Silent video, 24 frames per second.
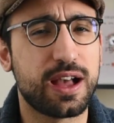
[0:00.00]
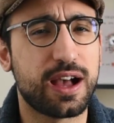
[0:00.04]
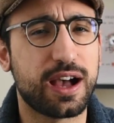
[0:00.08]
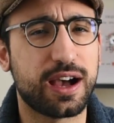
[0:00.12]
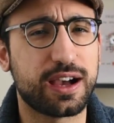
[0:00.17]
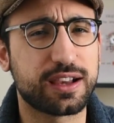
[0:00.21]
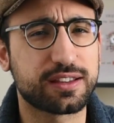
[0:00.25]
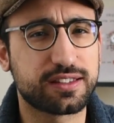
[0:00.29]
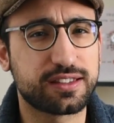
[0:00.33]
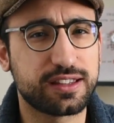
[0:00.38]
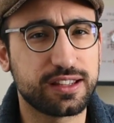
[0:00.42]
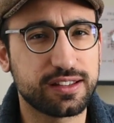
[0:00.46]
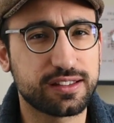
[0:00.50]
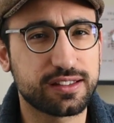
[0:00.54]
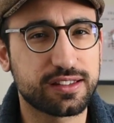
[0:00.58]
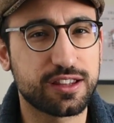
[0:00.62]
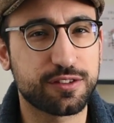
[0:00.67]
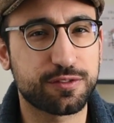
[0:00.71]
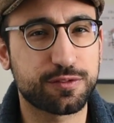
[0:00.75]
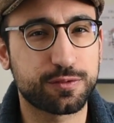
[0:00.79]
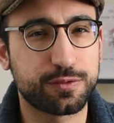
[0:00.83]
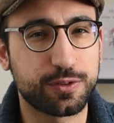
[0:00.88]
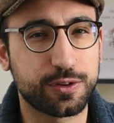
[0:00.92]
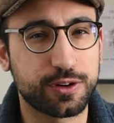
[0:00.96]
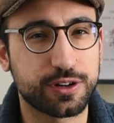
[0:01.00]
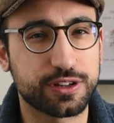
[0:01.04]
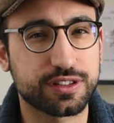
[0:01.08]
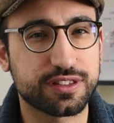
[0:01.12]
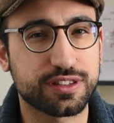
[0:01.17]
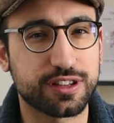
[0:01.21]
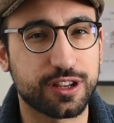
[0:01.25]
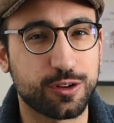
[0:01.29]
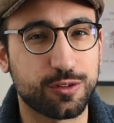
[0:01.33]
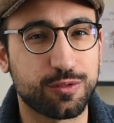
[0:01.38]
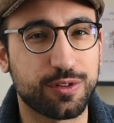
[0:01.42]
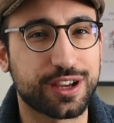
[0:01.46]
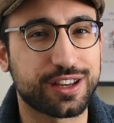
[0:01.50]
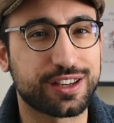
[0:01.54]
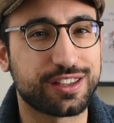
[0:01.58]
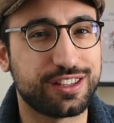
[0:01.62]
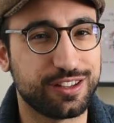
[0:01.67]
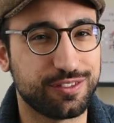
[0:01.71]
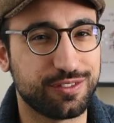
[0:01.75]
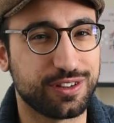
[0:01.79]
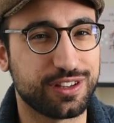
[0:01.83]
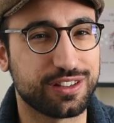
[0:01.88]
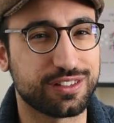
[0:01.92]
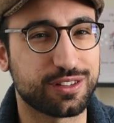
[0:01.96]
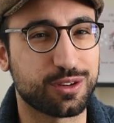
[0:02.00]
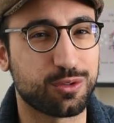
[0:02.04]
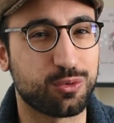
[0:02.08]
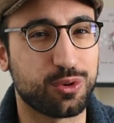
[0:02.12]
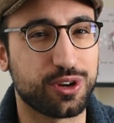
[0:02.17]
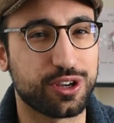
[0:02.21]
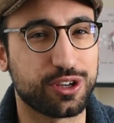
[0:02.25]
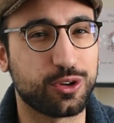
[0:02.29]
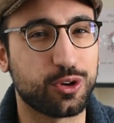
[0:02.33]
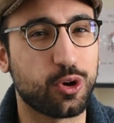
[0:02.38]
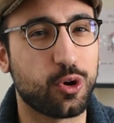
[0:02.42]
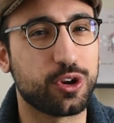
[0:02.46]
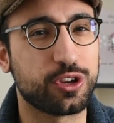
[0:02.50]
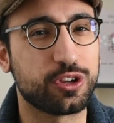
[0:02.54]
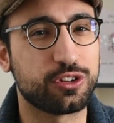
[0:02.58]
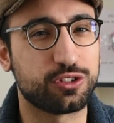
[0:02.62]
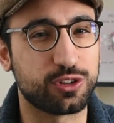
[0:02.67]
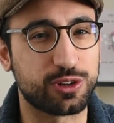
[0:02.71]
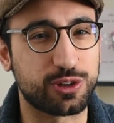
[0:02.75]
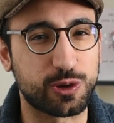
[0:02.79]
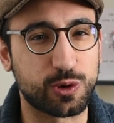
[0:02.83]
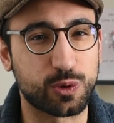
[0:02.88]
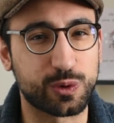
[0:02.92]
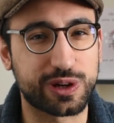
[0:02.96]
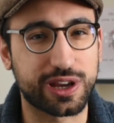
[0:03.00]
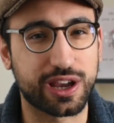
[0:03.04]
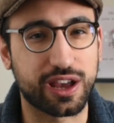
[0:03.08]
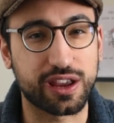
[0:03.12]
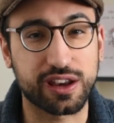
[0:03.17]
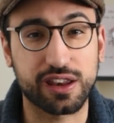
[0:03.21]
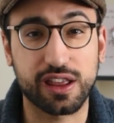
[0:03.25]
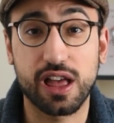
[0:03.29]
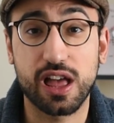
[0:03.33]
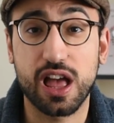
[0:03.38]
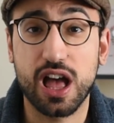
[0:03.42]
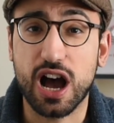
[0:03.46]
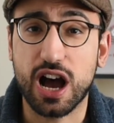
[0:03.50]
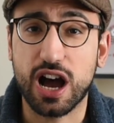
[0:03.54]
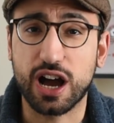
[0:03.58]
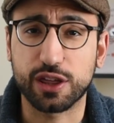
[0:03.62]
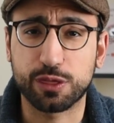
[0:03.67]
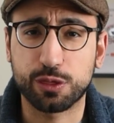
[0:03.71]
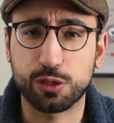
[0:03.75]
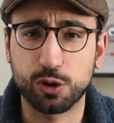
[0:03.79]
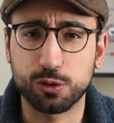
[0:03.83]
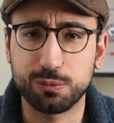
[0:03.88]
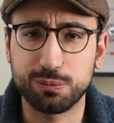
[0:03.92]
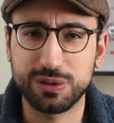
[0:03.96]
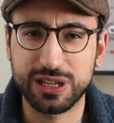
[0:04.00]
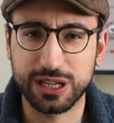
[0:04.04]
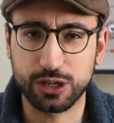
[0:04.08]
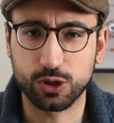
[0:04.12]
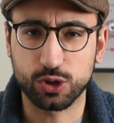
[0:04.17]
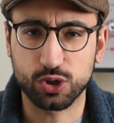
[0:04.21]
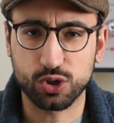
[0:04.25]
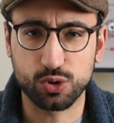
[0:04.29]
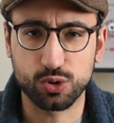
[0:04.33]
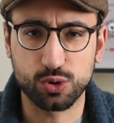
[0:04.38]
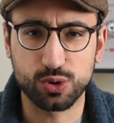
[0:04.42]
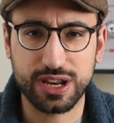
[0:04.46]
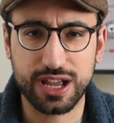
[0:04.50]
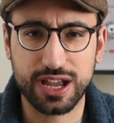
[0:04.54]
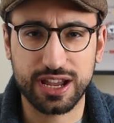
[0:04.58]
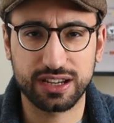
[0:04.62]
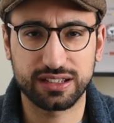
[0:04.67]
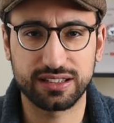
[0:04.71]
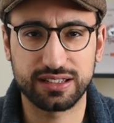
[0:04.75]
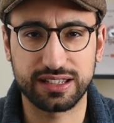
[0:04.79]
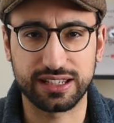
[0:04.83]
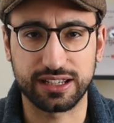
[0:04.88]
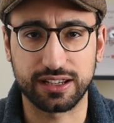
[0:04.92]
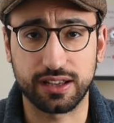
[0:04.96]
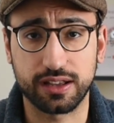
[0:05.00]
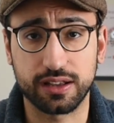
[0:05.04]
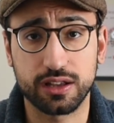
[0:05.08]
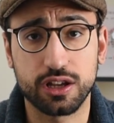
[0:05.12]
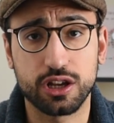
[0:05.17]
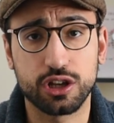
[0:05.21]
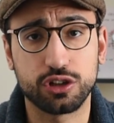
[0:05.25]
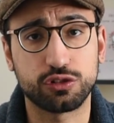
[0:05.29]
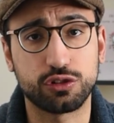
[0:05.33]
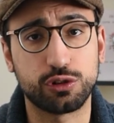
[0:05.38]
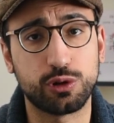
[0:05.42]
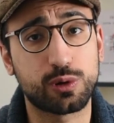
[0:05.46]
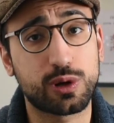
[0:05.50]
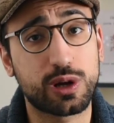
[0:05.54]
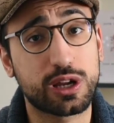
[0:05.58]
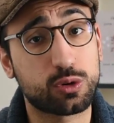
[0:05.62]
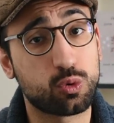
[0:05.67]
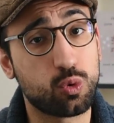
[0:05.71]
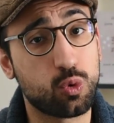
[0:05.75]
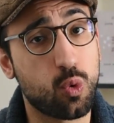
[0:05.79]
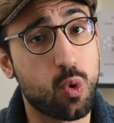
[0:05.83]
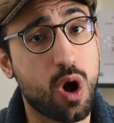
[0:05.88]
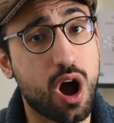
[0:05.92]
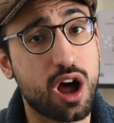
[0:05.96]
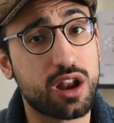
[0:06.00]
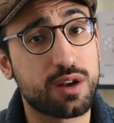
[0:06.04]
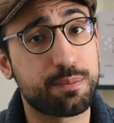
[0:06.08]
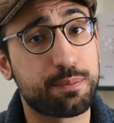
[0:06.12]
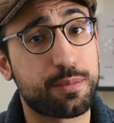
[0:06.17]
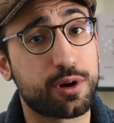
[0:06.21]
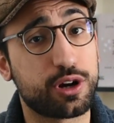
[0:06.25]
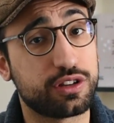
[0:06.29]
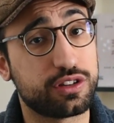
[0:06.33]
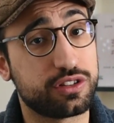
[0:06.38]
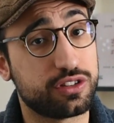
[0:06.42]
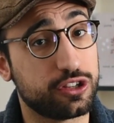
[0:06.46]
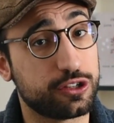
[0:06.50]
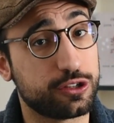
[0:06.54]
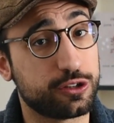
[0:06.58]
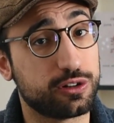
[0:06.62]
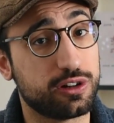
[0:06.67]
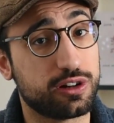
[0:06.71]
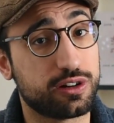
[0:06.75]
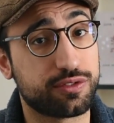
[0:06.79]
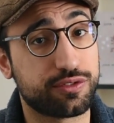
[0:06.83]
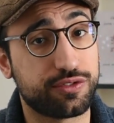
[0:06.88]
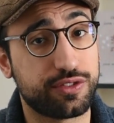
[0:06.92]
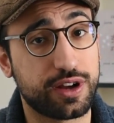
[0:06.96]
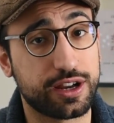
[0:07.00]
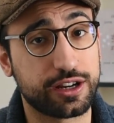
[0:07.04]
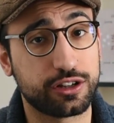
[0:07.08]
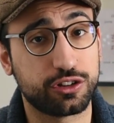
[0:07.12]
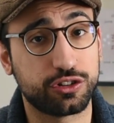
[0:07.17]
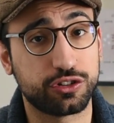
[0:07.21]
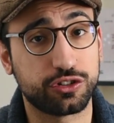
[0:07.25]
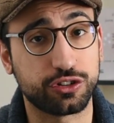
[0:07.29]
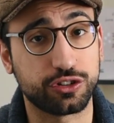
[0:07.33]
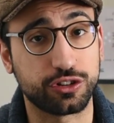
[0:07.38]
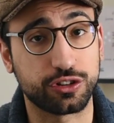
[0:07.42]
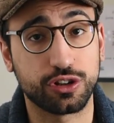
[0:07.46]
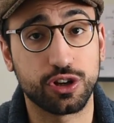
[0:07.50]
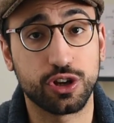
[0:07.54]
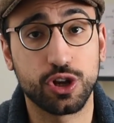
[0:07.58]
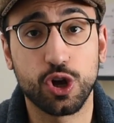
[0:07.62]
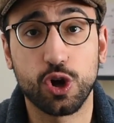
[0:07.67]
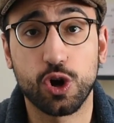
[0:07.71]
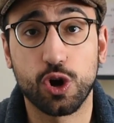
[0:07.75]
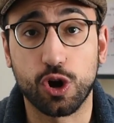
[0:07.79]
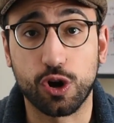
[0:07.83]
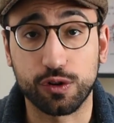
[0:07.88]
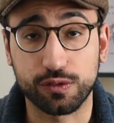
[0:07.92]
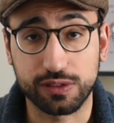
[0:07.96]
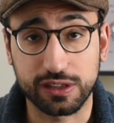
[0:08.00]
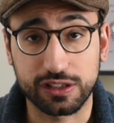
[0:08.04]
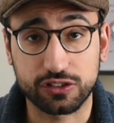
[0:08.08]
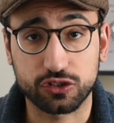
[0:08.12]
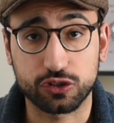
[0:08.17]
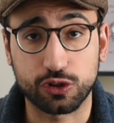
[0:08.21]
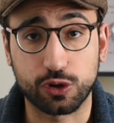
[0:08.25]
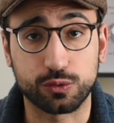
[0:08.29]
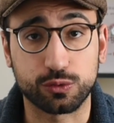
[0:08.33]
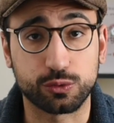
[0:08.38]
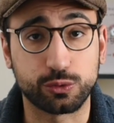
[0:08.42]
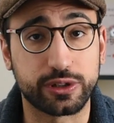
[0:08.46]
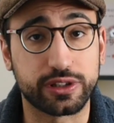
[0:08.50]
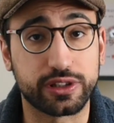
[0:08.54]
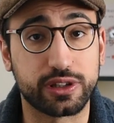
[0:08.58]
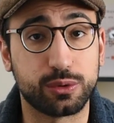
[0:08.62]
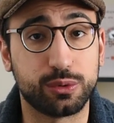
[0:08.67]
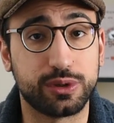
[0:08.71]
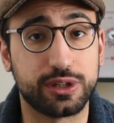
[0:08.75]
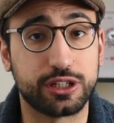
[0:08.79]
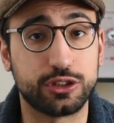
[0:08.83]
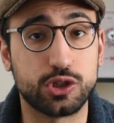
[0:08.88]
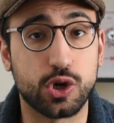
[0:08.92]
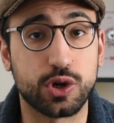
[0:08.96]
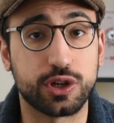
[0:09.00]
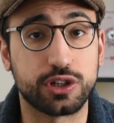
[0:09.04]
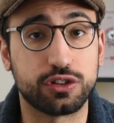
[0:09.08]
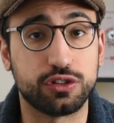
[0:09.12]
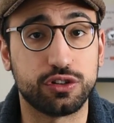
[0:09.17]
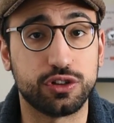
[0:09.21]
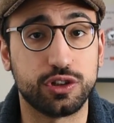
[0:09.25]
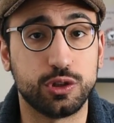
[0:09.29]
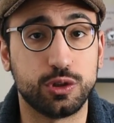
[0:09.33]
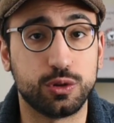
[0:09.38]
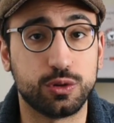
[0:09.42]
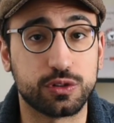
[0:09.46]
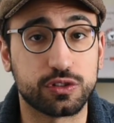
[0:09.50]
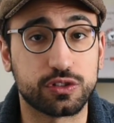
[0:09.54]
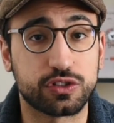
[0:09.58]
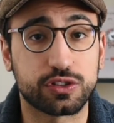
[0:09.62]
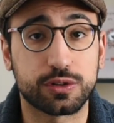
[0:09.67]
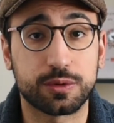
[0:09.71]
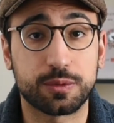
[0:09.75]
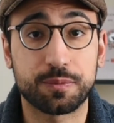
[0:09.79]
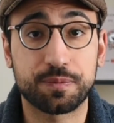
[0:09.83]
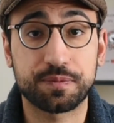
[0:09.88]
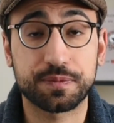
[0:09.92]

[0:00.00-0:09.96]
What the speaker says: As this is the first set of activities that we're going to look at, I thought it'd be a good idea to look at one particular function of the software that we're going to use.